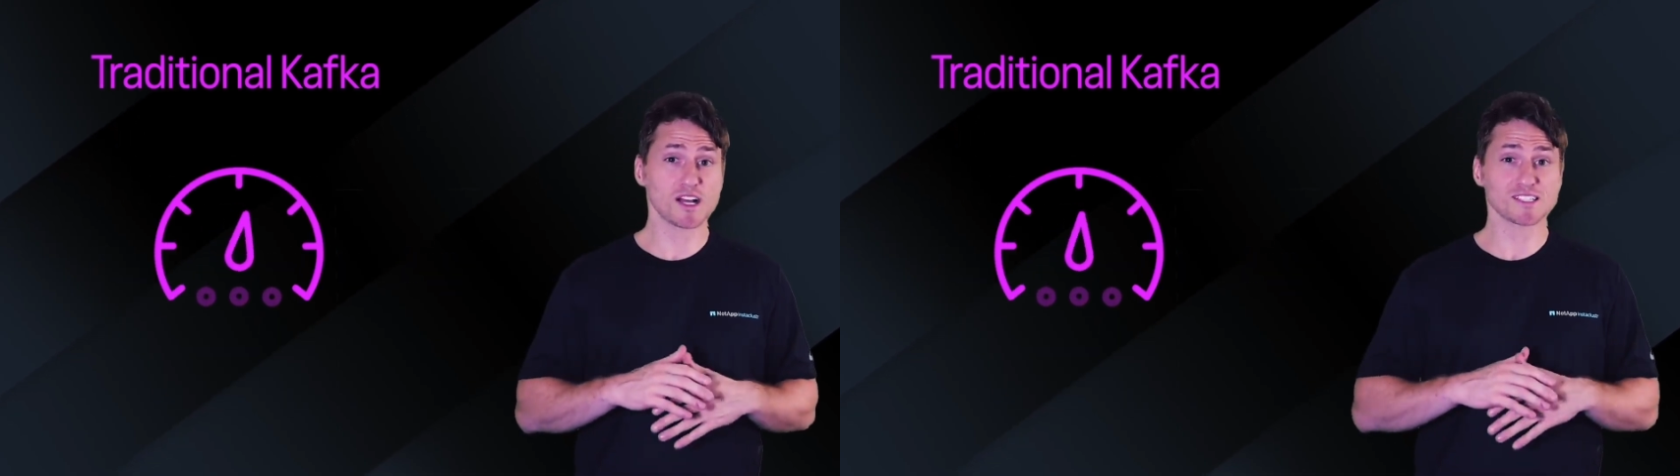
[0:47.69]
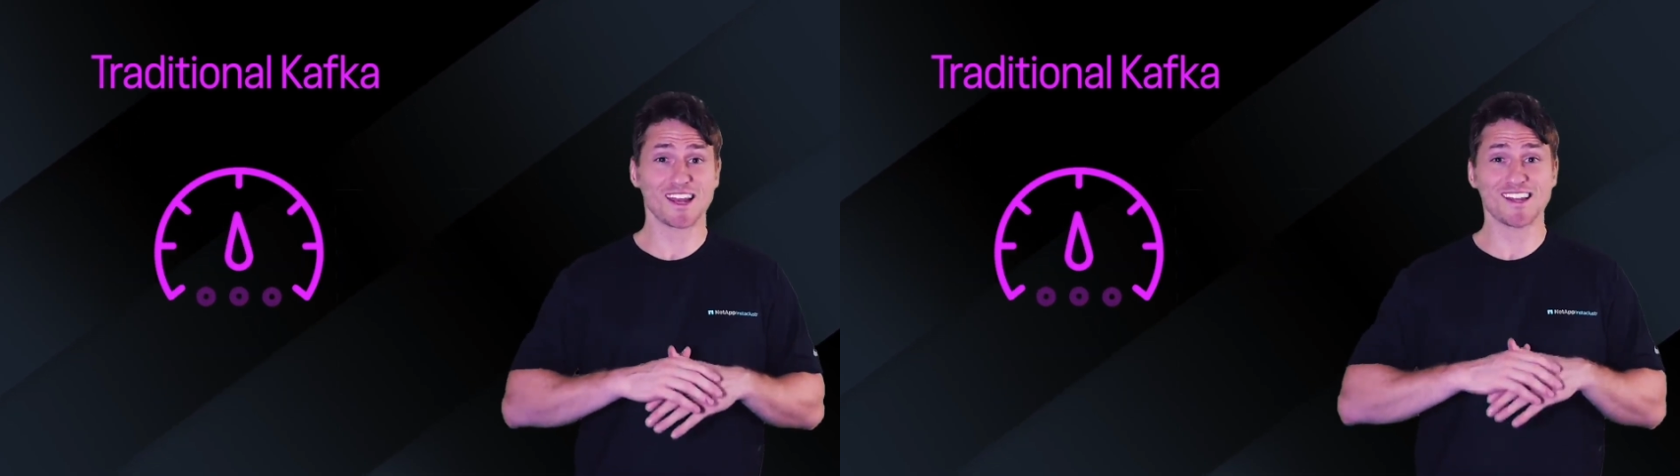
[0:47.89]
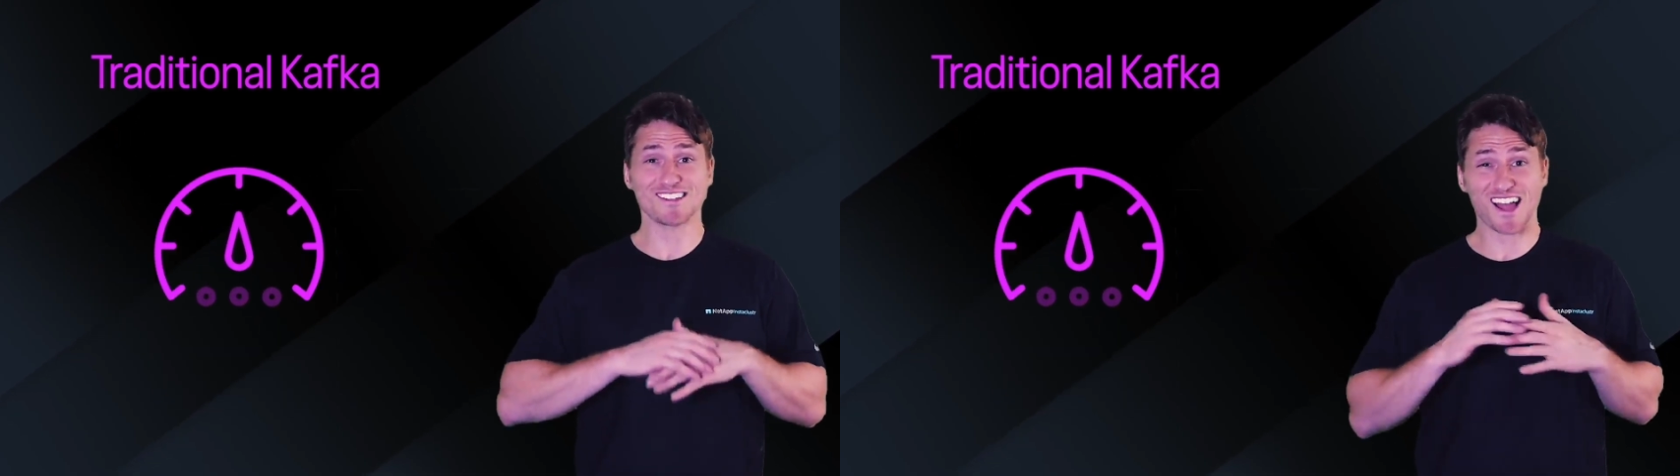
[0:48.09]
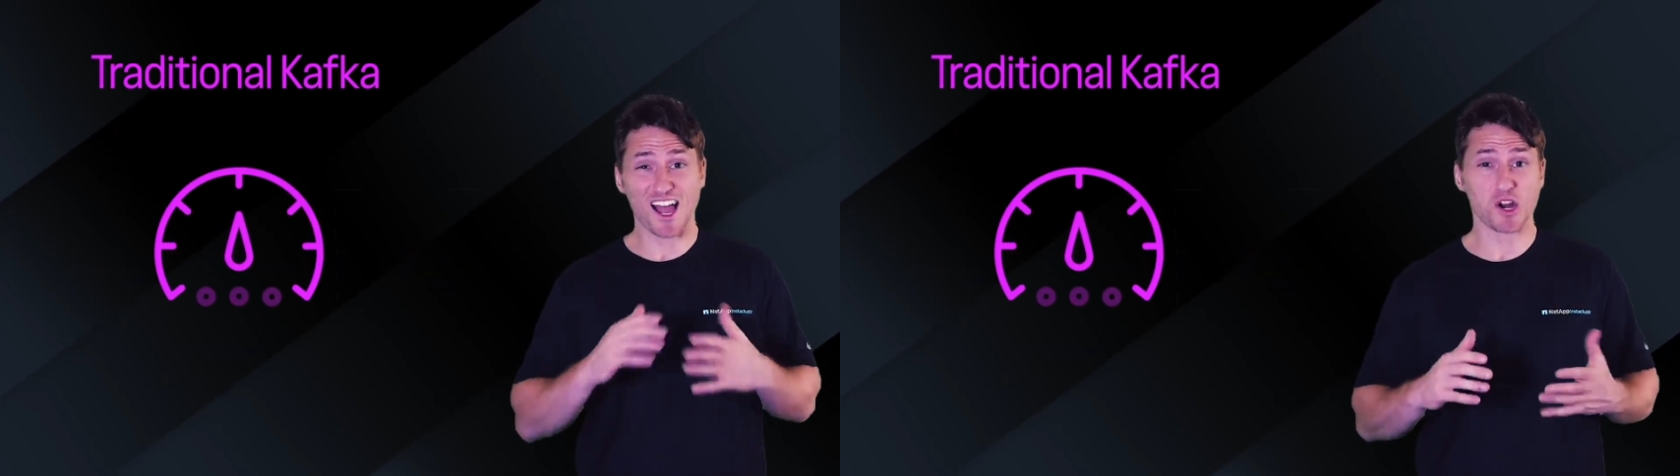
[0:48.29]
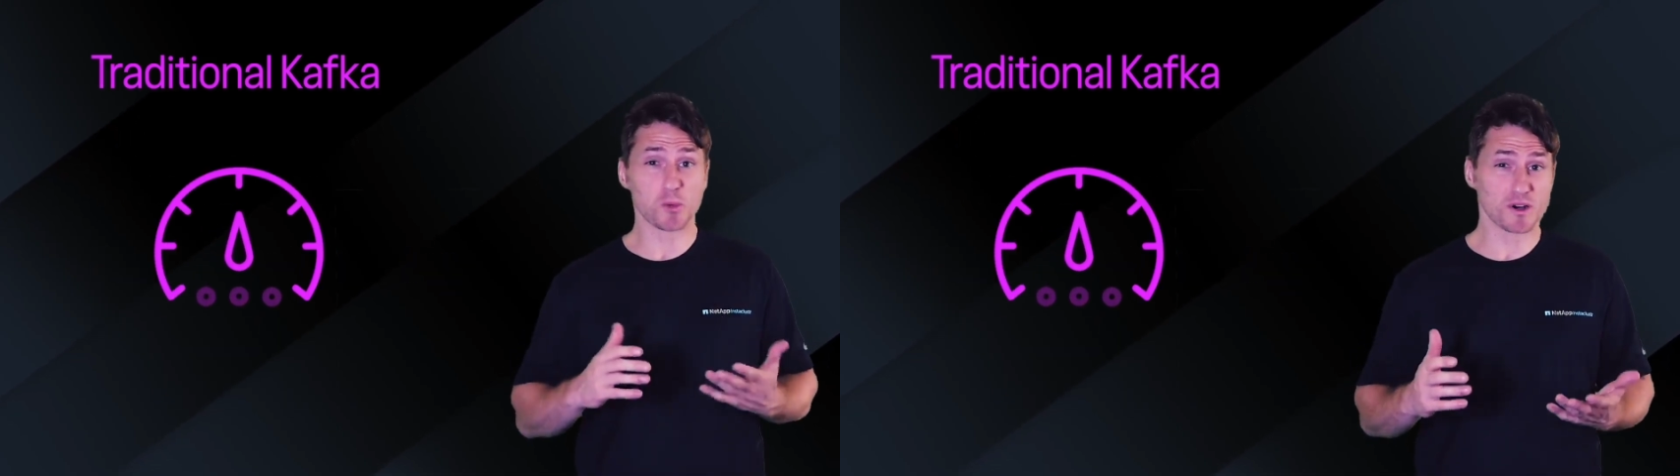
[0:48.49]
an
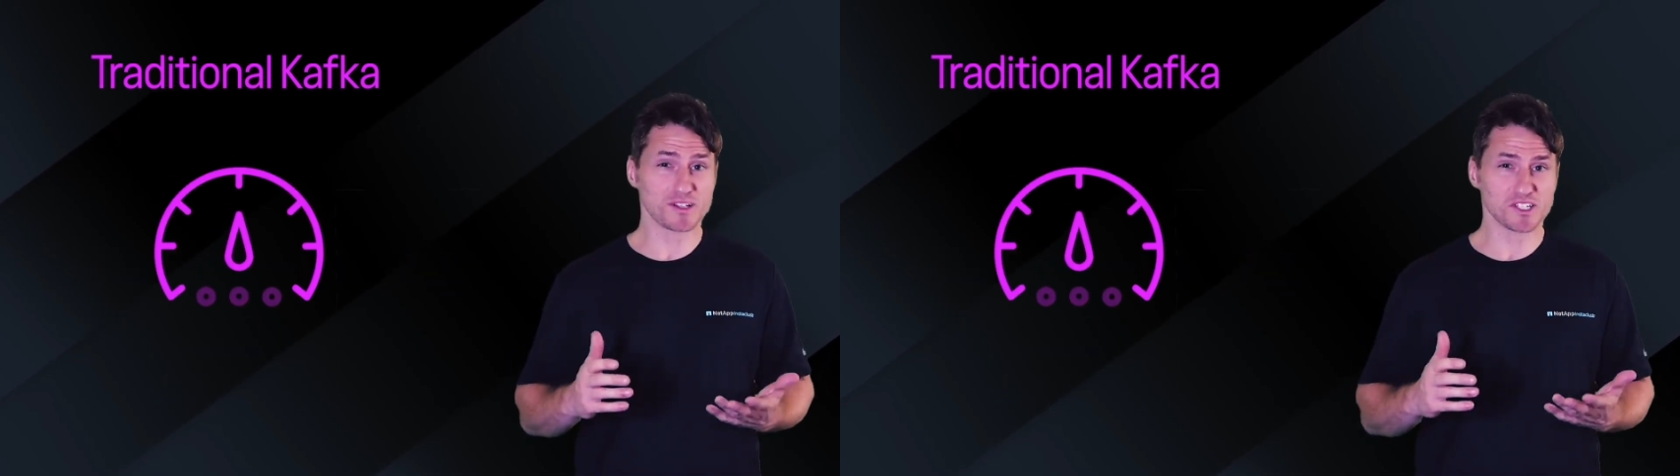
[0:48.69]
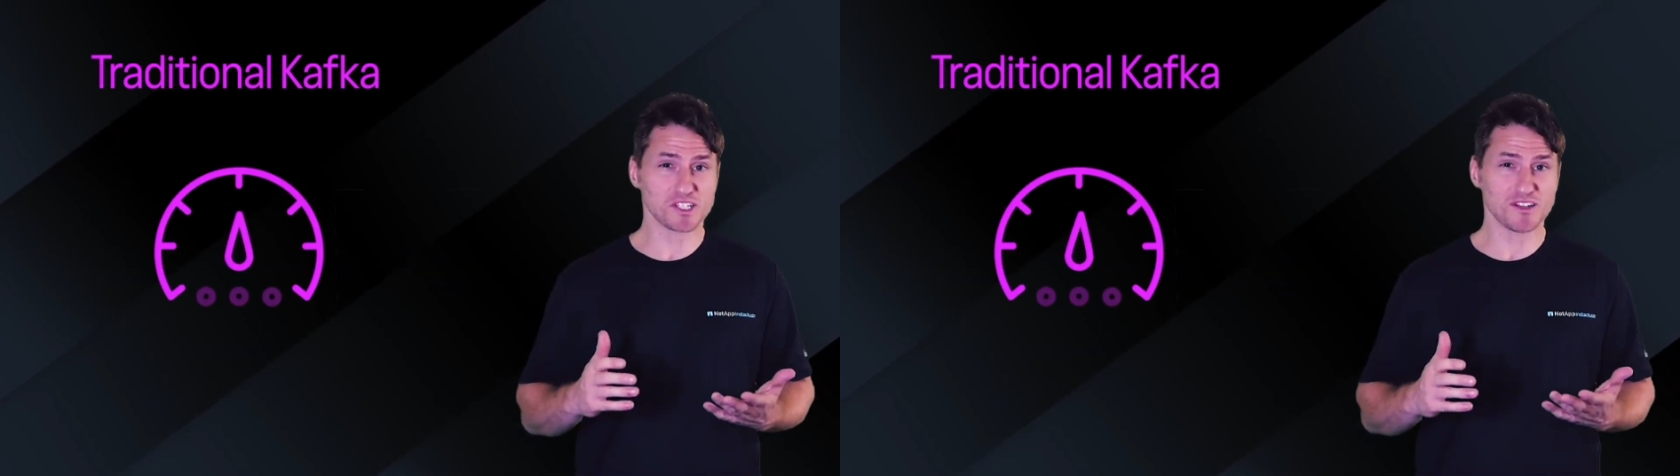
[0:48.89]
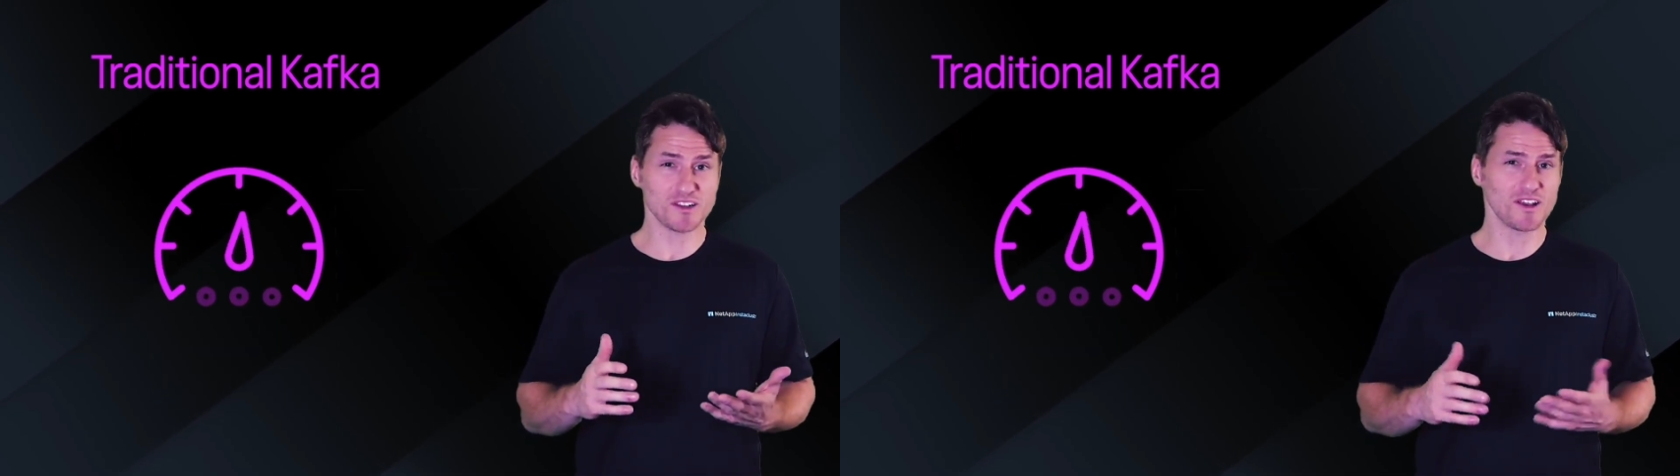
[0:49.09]
entire partition,